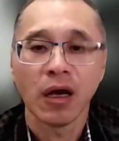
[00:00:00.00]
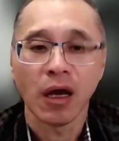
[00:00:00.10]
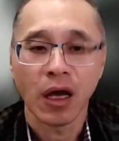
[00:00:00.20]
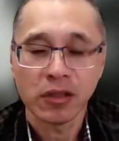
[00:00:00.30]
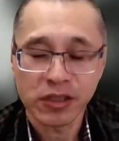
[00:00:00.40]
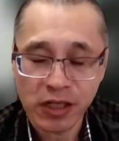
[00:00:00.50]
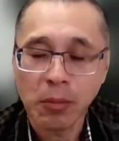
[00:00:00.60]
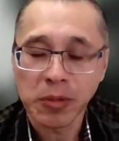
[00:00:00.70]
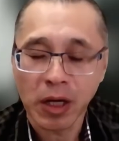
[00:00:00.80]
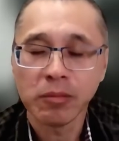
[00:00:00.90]
And
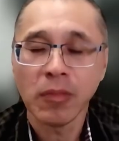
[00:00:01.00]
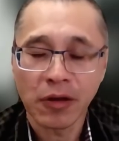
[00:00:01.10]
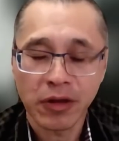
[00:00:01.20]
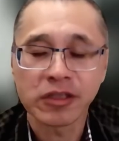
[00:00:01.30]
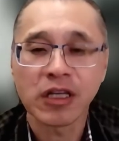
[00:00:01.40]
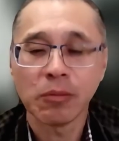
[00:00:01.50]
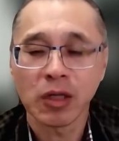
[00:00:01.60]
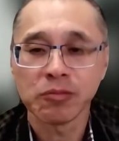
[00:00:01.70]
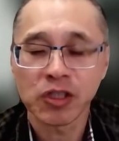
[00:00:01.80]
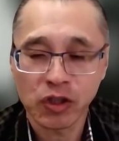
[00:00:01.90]
I think some of
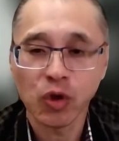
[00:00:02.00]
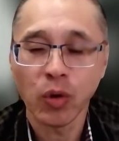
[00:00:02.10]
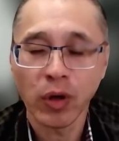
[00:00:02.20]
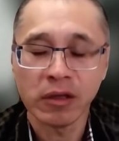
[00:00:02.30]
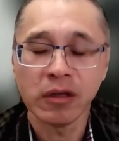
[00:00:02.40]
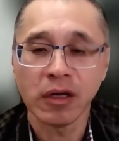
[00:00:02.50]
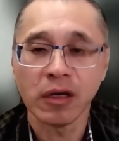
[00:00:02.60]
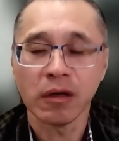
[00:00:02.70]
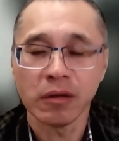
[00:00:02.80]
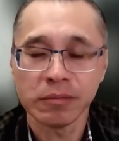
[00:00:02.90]
them still in
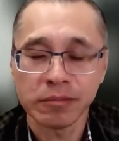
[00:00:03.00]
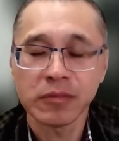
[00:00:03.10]
the